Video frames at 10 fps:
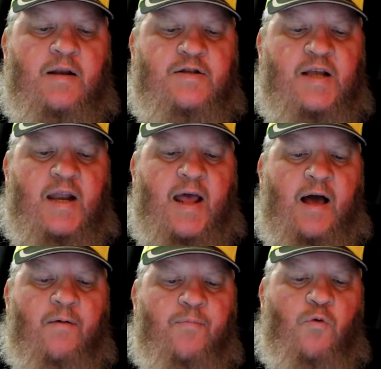See
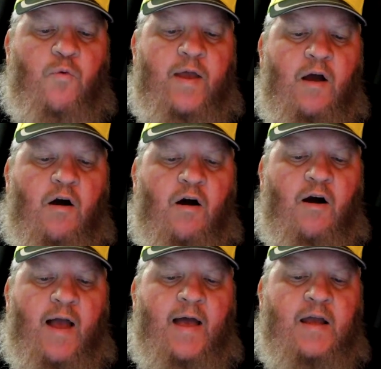now, we
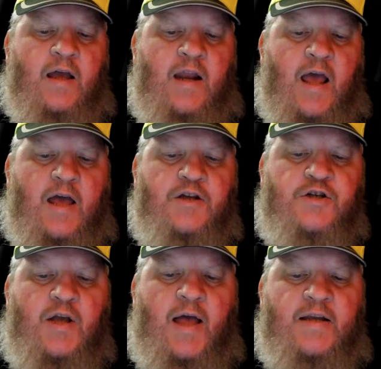are at
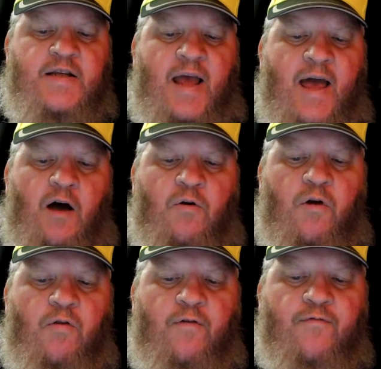Kadesh, a town
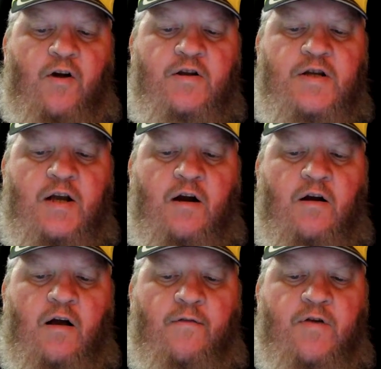on the frontier
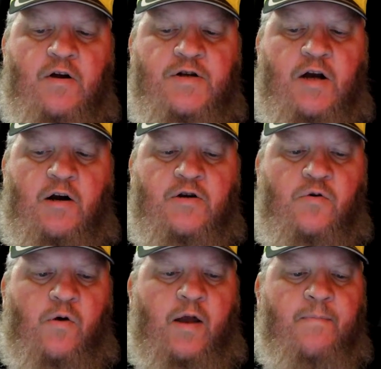of your
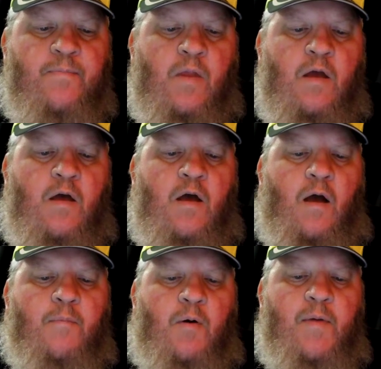territory.
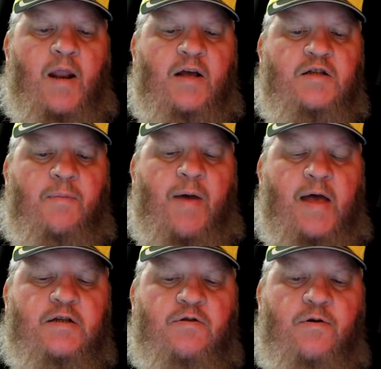Permit us to
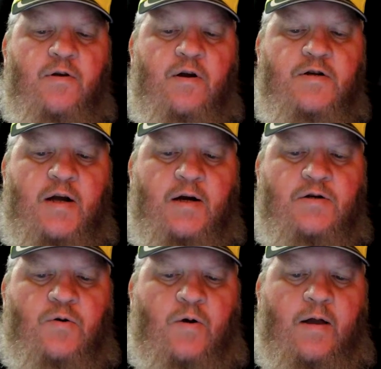pass through your
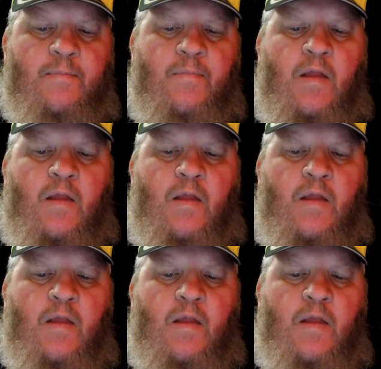territory.